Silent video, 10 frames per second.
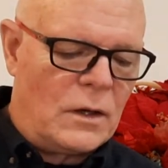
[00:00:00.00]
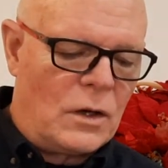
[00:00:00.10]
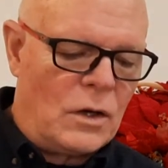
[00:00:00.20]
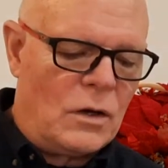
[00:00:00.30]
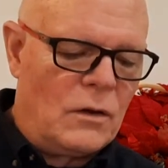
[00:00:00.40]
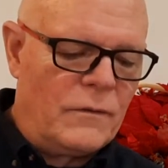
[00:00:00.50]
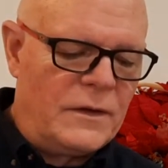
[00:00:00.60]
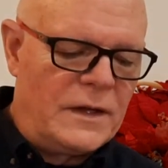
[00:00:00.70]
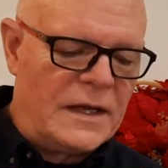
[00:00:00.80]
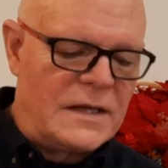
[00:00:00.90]
all the
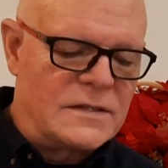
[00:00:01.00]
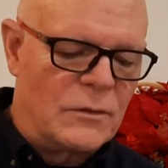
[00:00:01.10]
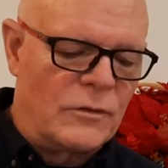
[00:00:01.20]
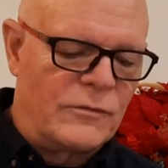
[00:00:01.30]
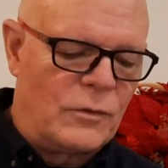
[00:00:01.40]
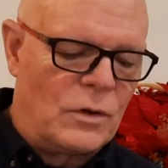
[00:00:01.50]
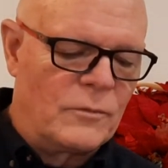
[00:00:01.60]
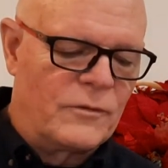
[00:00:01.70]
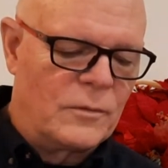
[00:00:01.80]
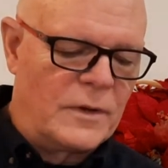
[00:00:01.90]
days that were
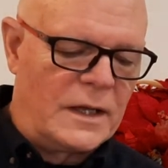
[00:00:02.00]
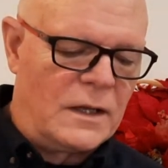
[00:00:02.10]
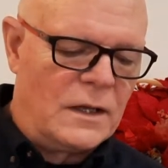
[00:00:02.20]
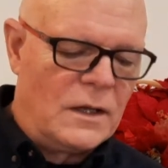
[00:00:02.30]
formed for me,